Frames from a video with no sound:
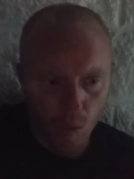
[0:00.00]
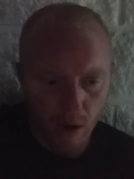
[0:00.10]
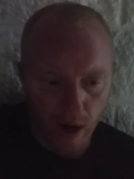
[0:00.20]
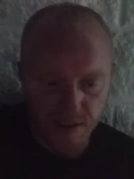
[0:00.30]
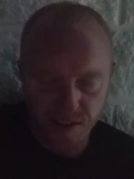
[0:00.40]

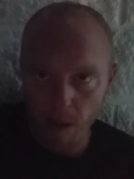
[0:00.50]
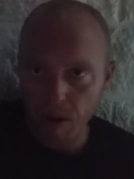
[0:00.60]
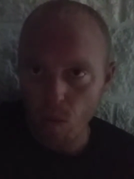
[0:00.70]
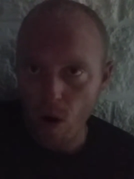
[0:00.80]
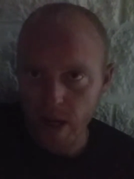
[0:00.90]
Whereas I'll
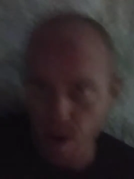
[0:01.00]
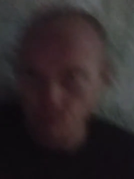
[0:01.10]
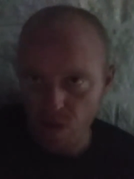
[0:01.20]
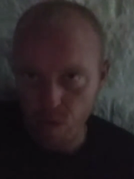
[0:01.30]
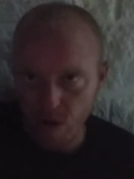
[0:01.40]
be working
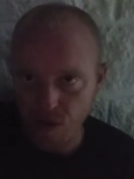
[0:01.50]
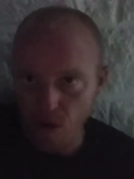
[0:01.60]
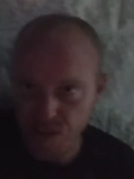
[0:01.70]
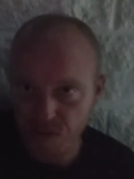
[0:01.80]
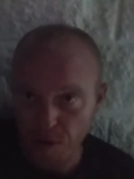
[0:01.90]
with
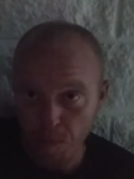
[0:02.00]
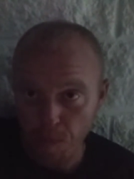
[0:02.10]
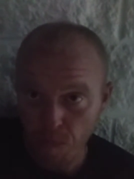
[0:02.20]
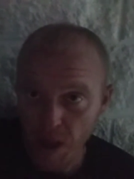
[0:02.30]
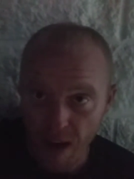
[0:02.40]
results from
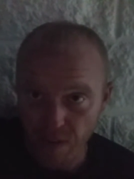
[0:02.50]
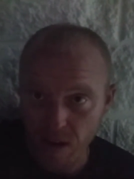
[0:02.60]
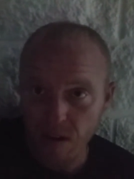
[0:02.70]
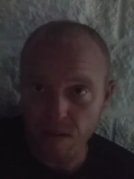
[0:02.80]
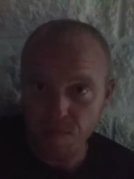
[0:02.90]
having
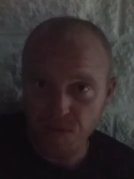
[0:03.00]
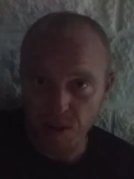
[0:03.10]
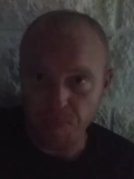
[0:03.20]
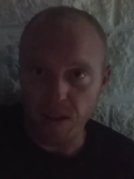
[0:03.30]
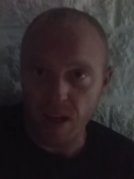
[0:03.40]

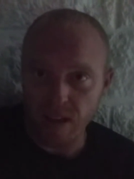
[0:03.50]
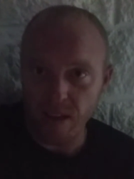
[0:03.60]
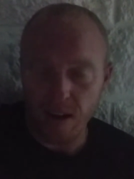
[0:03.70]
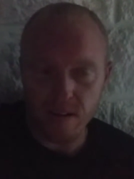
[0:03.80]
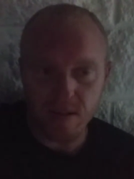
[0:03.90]
something like
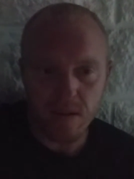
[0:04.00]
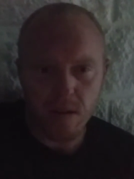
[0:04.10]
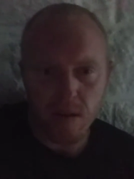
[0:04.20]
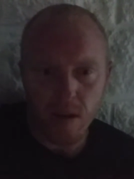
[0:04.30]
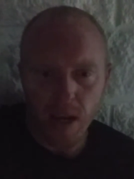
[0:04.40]
that,
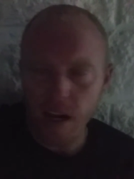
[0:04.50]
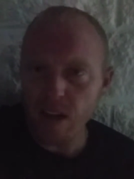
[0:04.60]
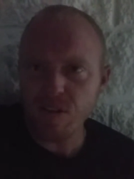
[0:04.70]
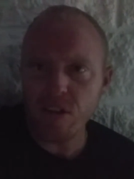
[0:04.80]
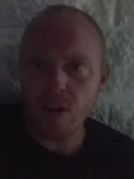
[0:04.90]
and
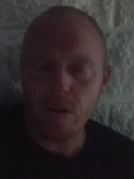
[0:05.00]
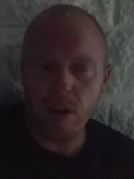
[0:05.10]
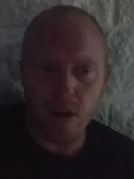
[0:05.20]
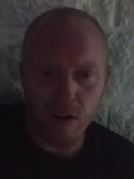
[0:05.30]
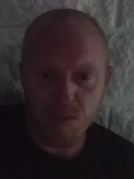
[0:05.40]
also, you
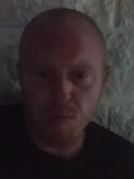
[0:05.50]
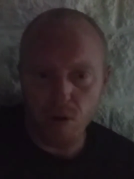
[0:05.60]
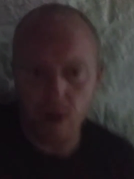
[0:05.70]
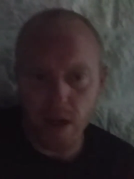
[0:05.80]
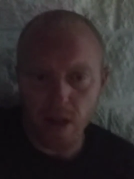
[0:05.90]
know,
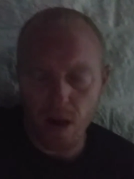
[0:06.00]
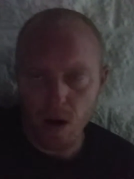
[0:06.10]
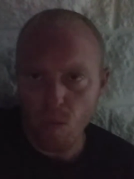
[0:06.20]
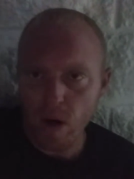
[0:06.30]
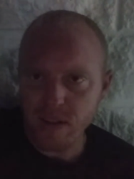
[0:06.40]
exploring
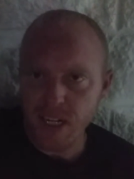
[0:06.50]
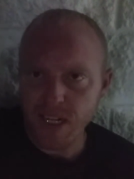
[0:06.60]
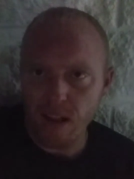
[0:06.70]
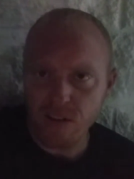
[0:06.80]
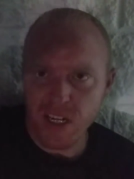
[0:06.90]
what
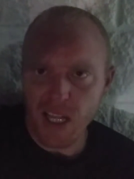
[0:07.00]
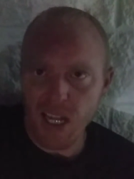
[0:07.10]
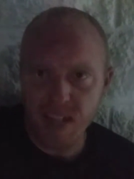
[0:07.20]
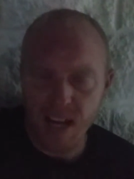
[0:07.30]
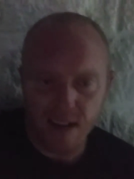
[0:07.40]
technology I'd
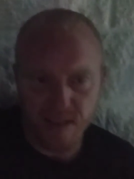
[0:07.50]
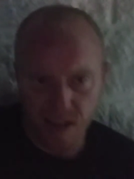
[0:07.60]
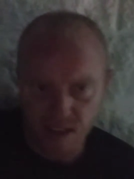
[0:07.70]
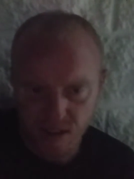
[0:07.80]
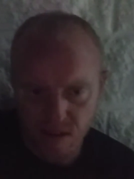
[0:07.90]
like to
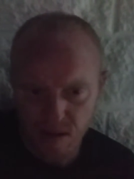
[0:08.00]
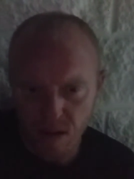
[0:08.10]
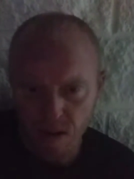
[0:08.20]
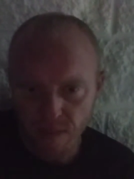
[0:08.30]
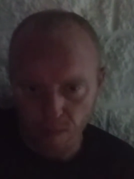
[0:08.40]
access
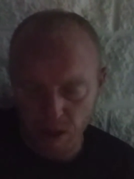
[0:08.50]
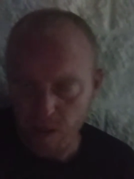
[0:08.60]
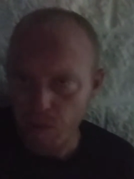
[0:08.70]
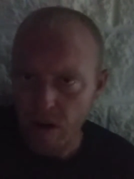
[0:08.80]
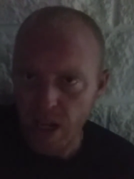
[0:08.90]
from the
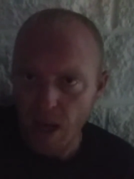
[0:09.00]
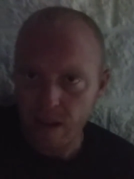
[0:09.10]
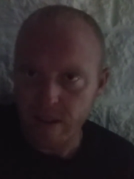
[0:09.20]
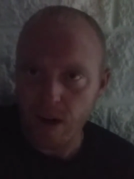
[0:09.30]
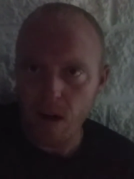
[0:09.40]
community out
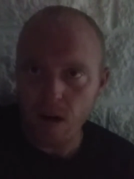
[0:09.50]
there.